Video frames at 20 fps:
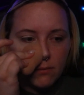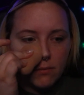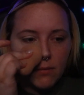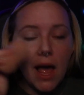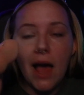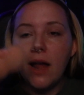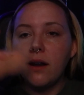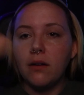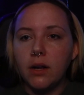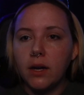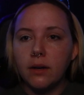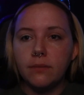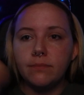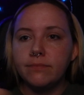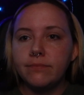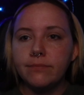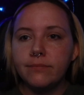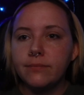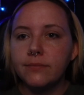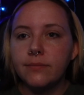I don't know.
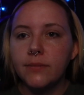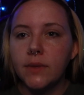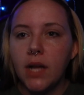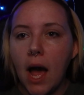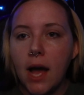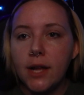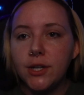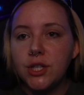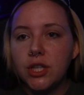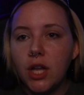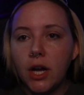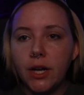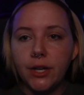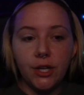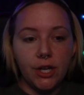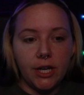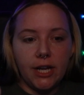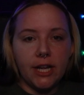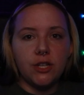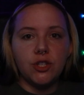I just thought
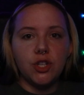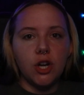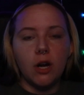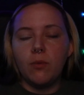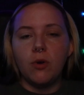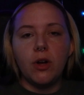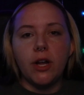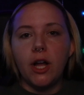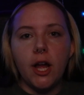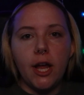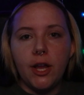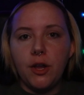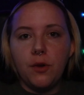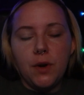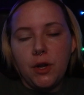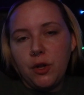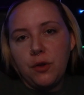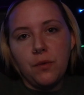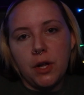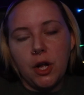you could get in trouble and you
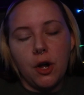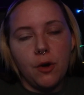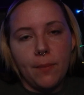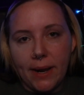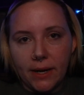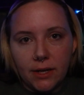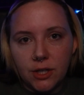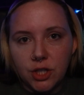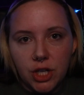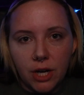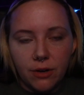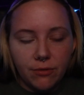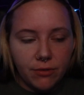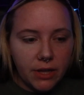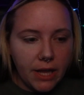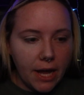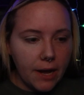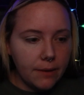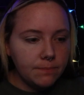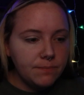would go back to jail
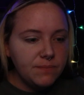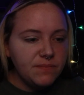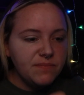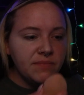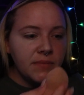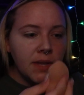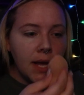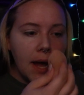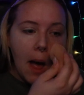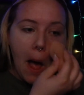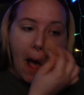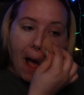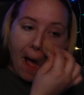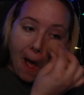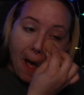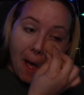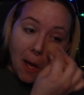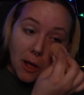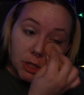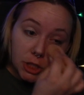for that.
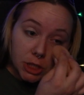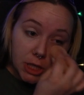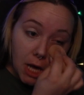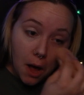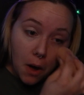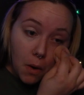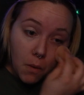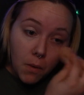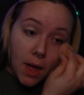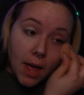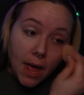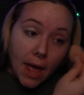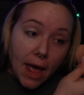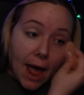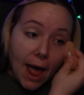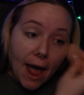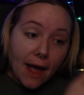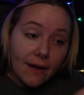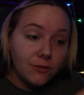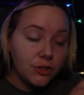So,
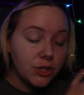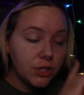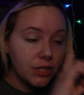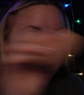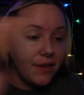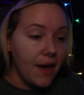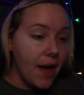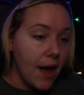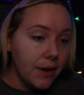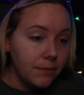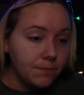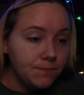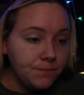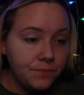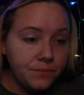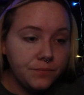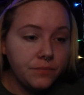after that,